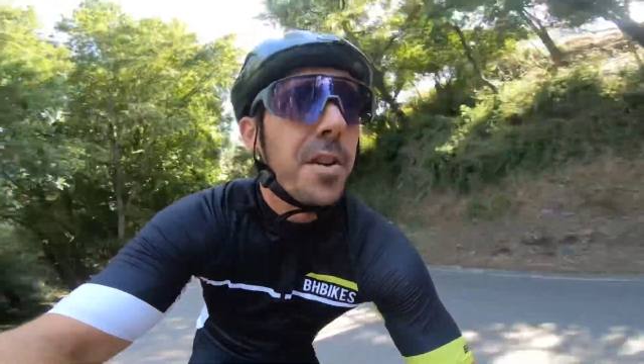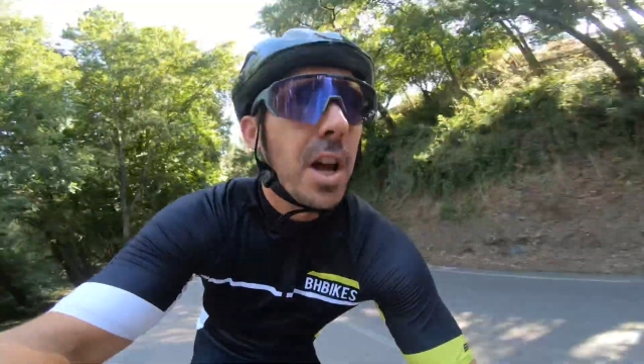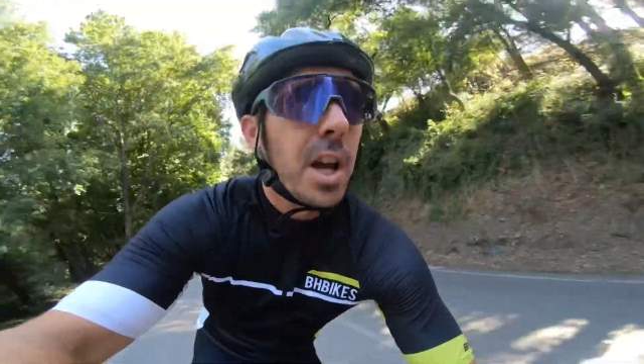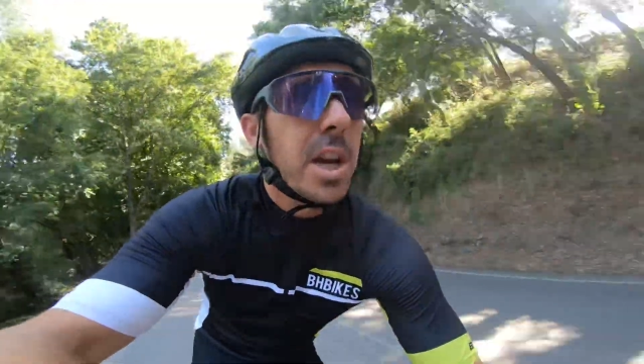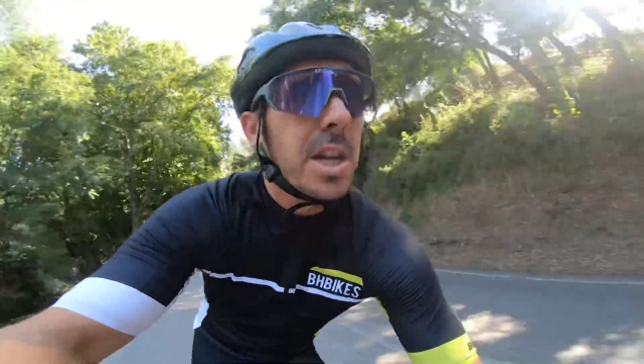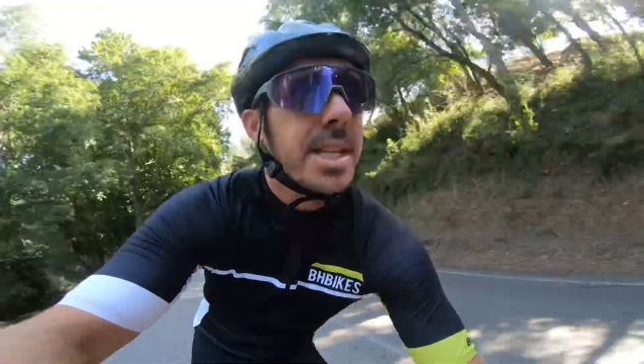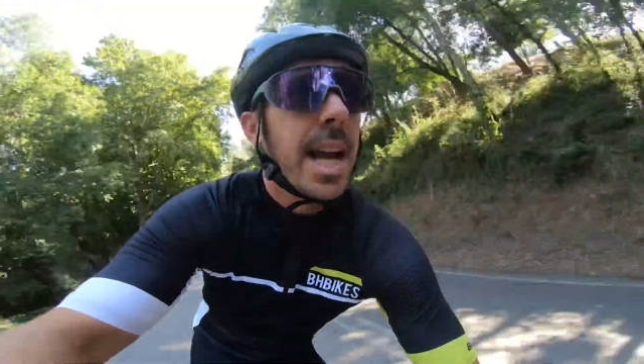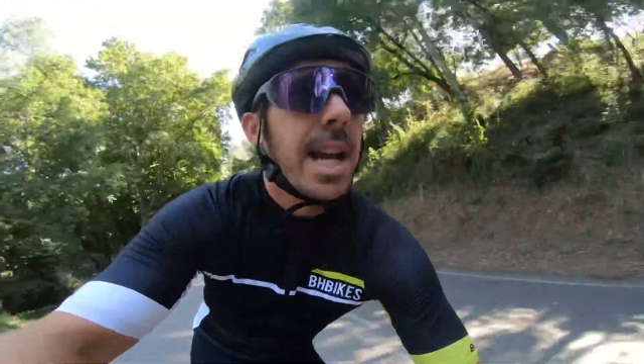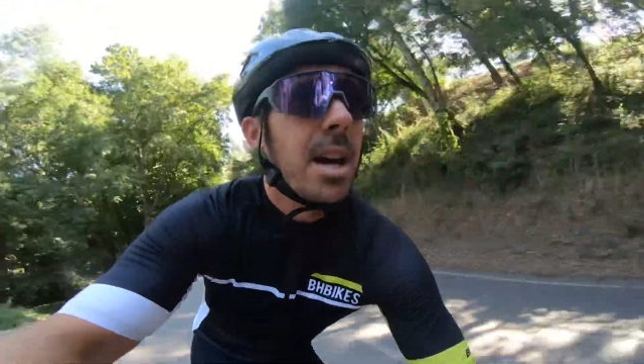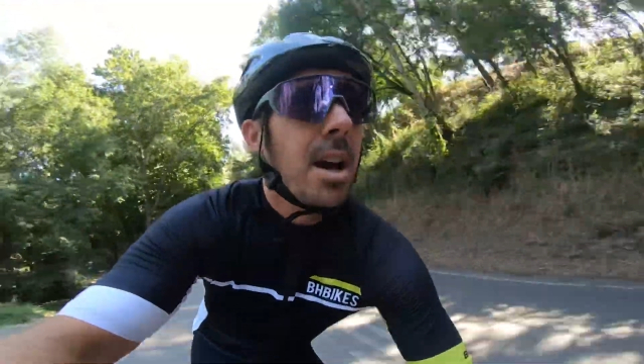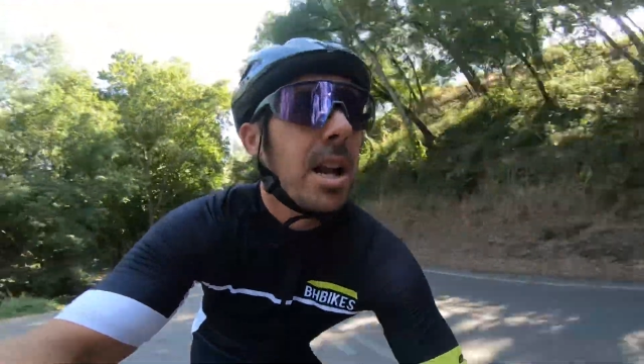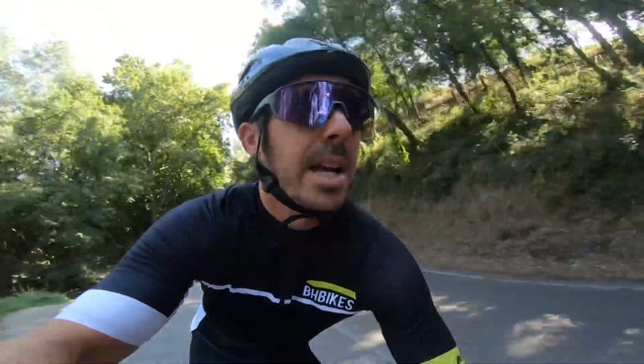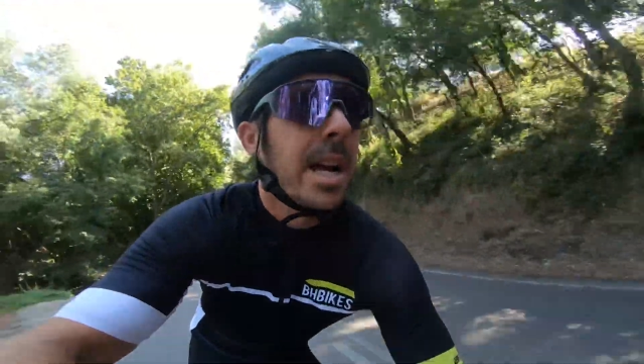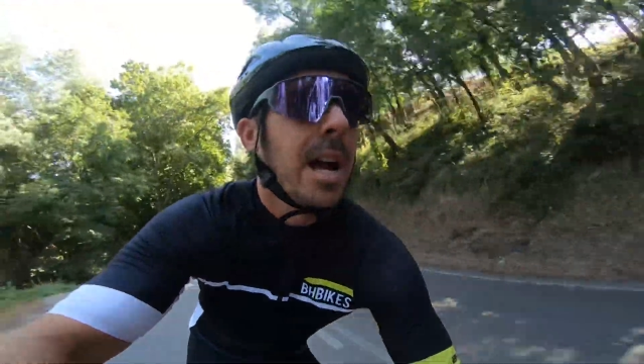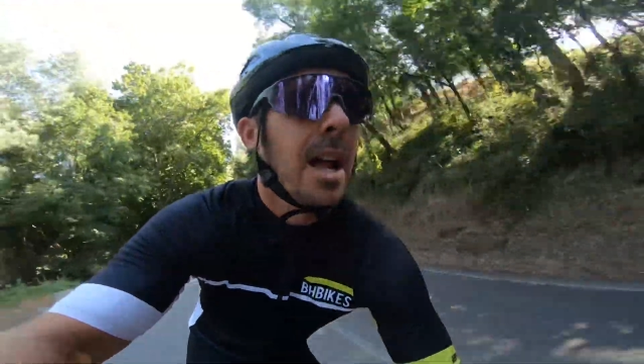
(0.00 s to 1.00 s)
like I said
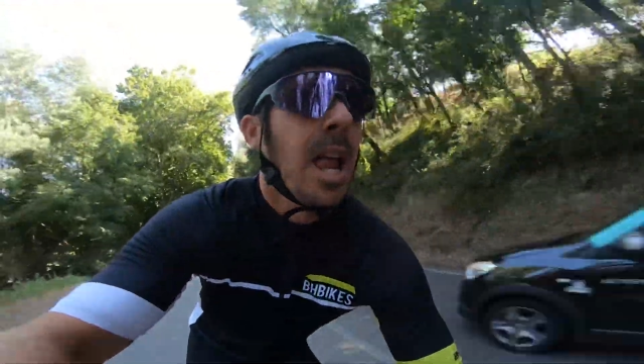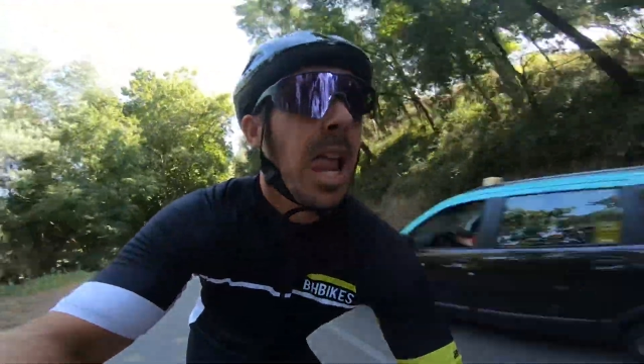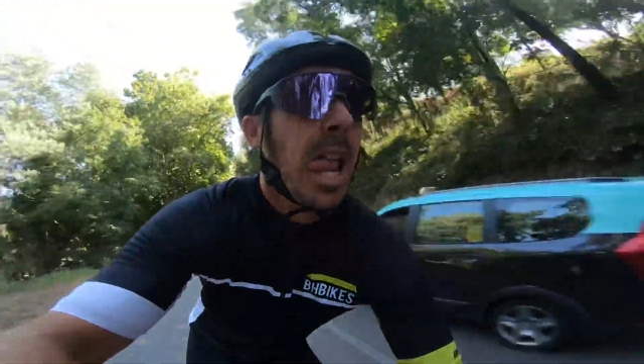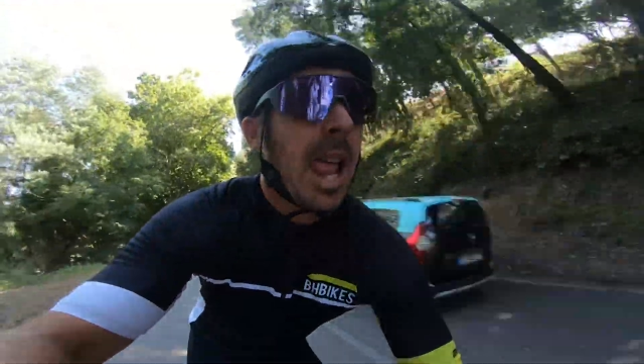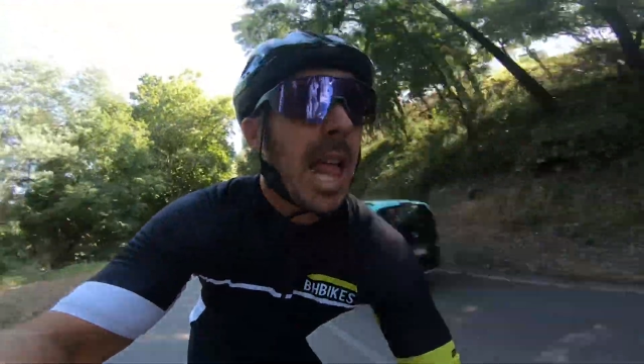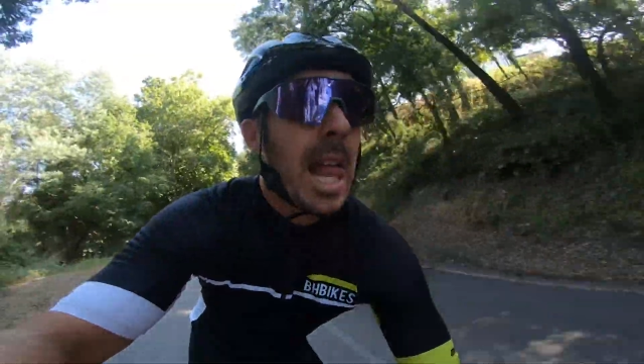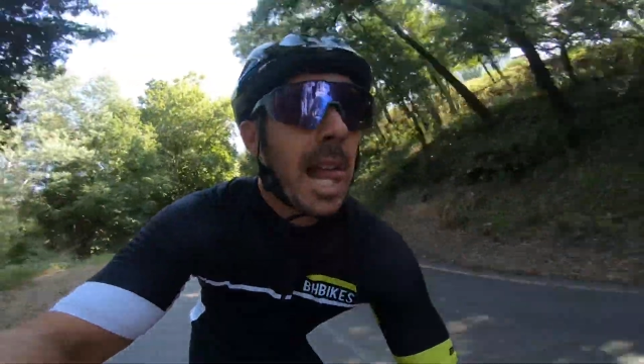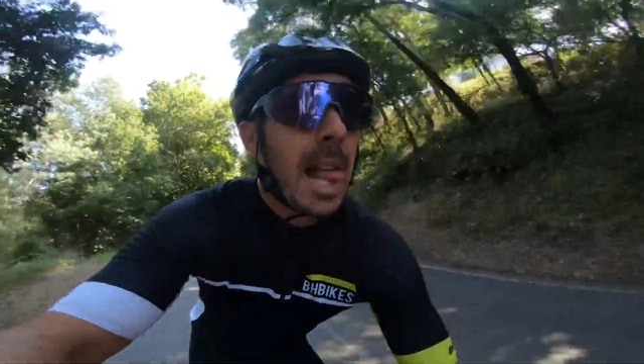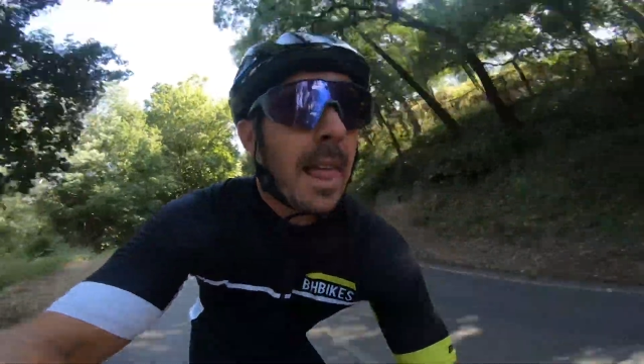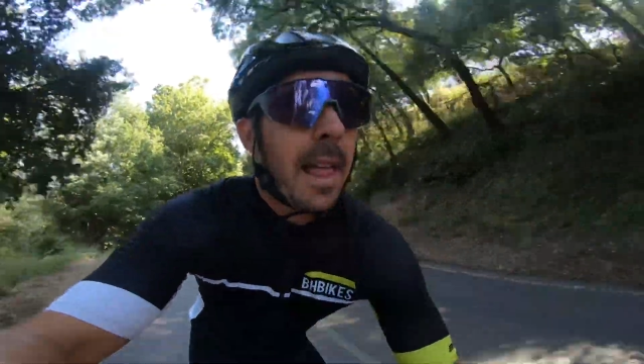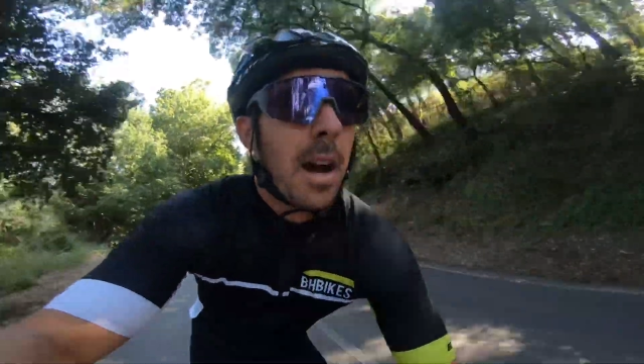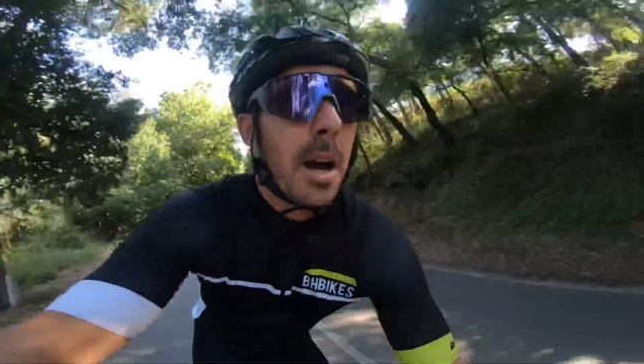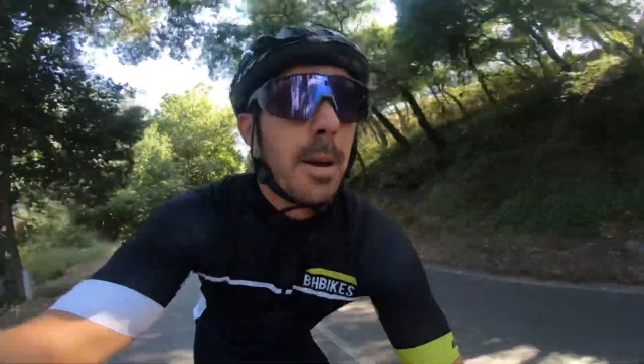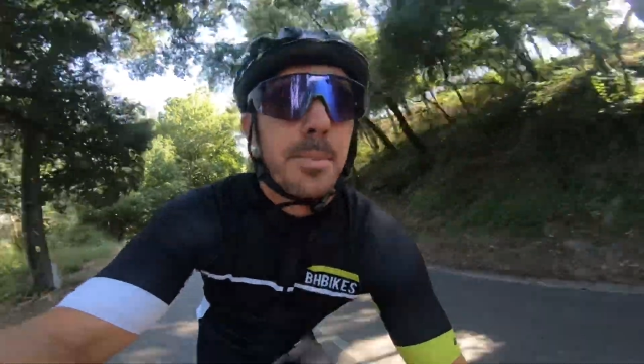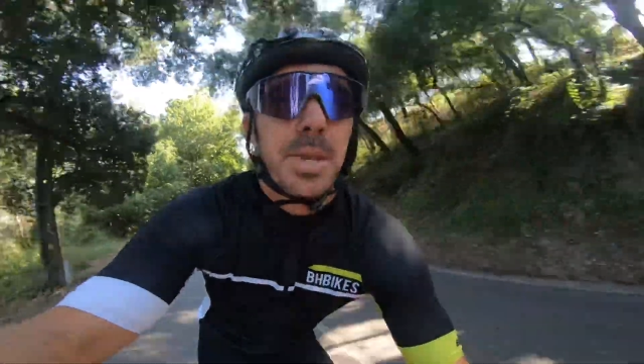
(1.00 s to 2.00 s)
earlier.
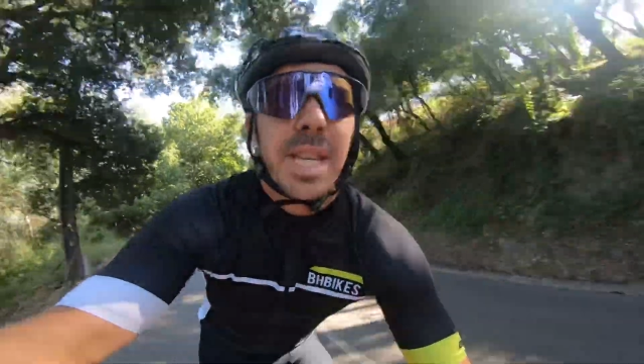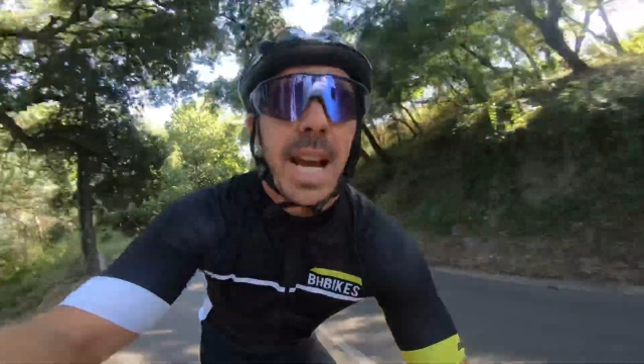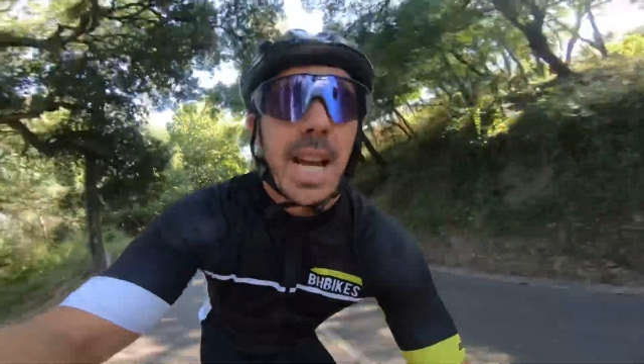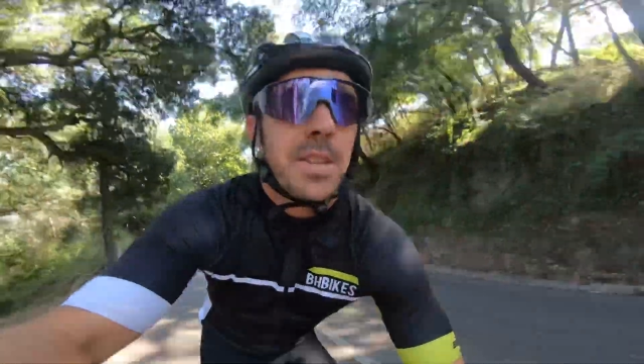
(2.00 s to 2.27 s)
I'm 6